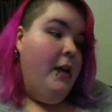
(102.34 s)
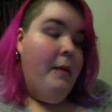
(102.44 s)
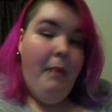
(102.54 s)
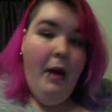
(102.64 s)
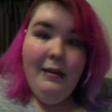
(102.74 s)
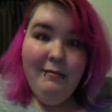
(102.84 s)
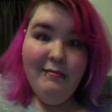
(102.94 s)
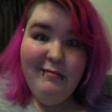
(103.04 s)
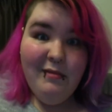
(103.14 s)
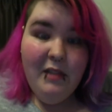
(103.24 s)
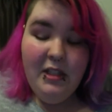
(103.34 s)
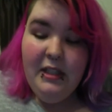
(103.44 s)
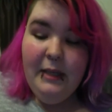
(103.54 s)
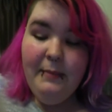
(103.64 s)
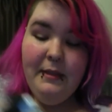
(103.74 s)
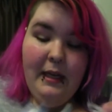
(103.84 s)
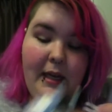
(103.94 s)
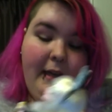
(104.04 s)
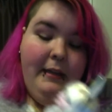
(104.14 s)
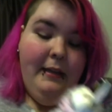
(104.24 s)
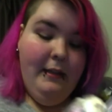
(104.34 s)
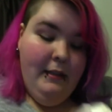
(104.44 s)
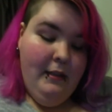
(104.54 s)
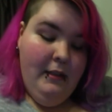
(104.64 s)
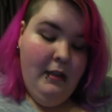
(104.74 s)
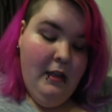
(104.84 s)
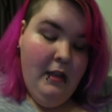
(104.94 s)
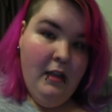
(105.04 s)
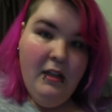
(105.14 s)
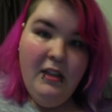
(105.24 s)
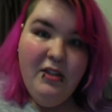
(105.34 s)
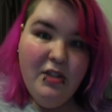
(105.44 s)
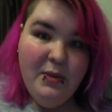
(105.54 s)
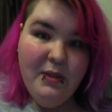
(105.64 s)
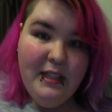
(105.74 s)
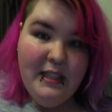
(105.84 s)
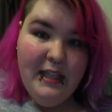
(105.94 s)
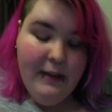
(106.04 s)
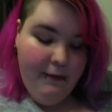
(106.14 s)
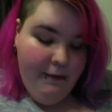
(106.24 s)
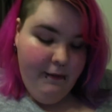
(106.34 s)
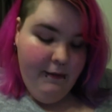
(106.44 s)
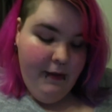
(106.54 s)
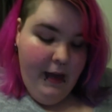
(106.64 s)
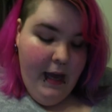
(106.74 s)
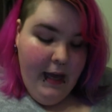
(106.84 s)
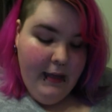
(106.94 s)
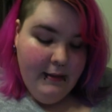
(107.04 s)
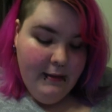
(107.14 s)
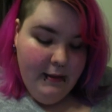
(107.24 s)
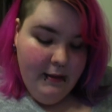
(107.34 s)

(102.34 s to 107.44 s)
But it seems like they're just really stiff and